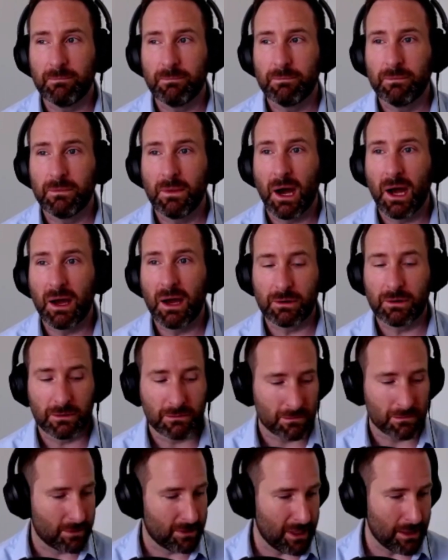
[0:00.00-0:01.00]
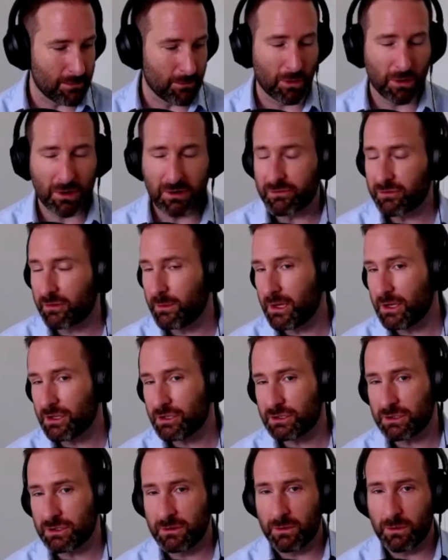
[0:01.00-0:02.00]
either get more
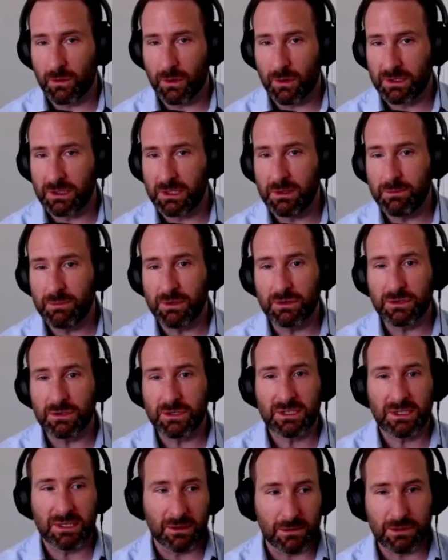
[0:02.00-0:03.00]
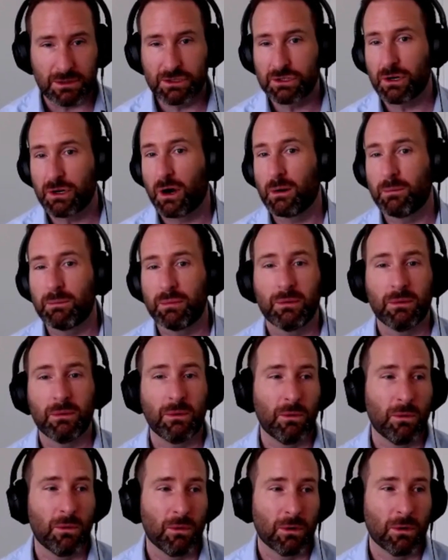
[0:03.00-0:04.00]
information or keep your skills sharp,
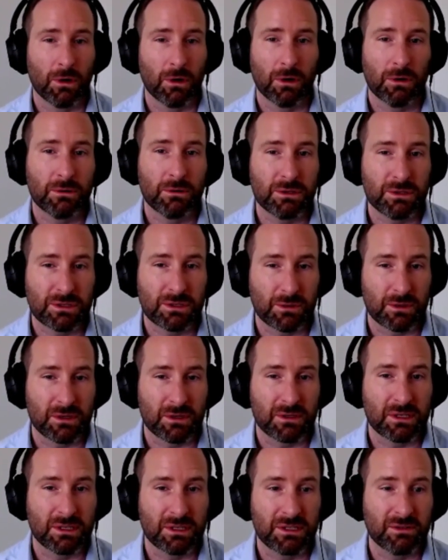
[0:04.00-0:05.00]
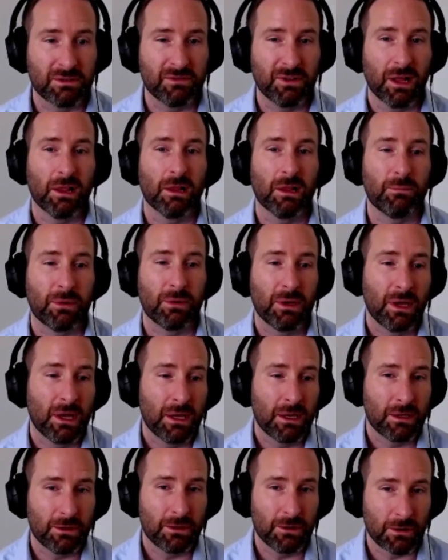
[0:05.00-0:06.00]
or just sort of develop
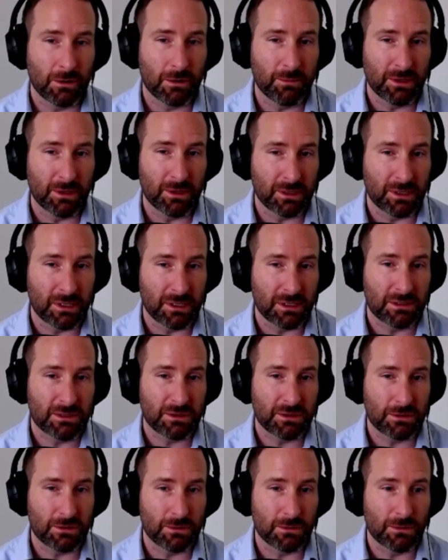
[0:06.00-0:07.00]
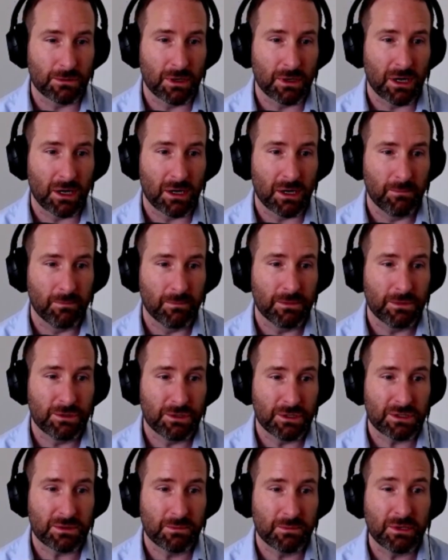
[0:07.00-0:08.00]
your ability to
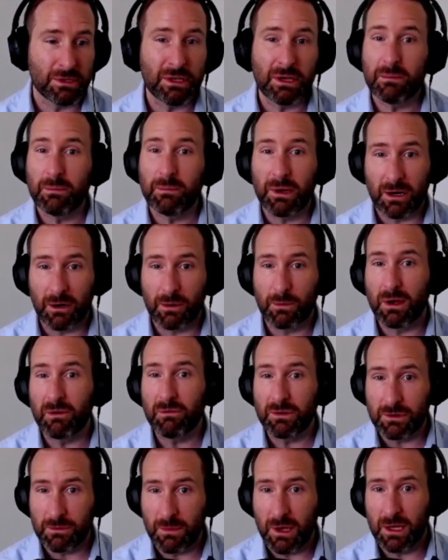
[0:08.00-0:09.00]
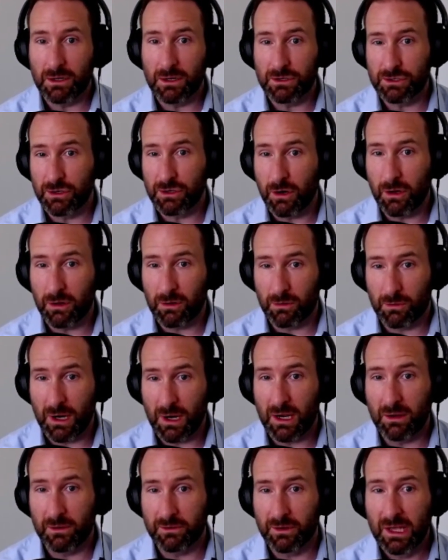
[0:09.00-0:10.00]
just be a better revenue manager all
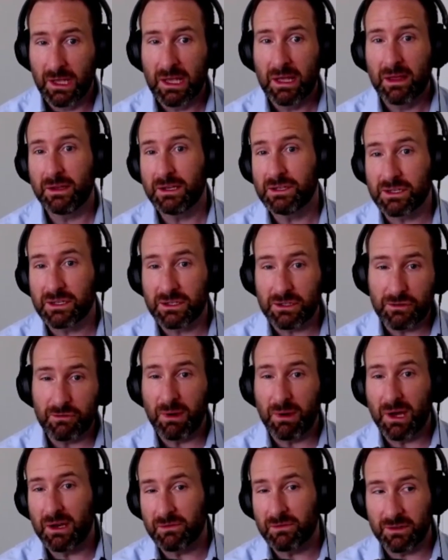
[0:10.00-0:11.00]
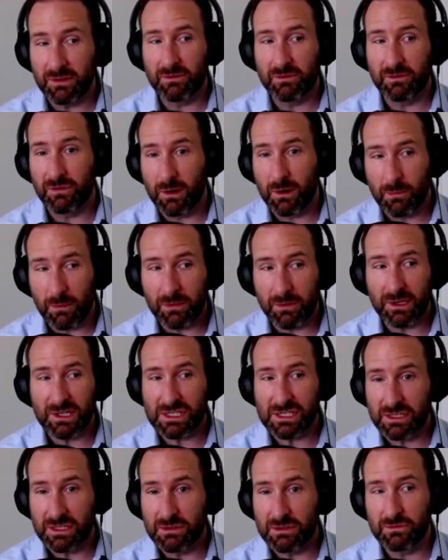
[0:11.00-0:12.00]
around? Things that you've benefited from, or things
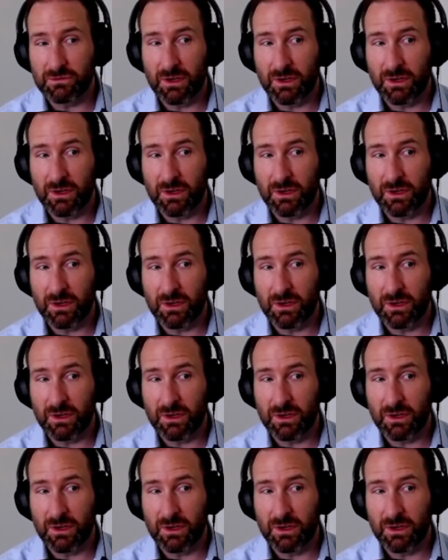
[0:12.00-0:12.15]
that you've